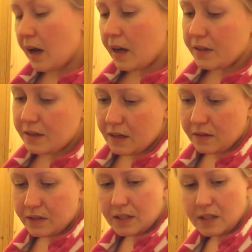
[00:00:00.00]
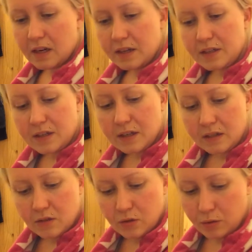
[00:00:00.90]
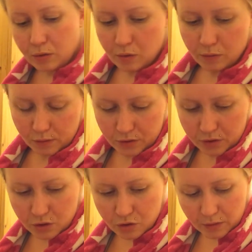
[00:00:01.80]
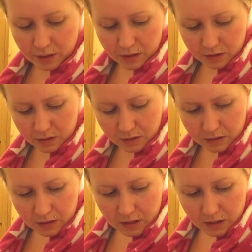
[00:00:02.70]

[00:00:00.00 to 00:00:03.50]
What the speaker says: And then I decided to go for surgery, as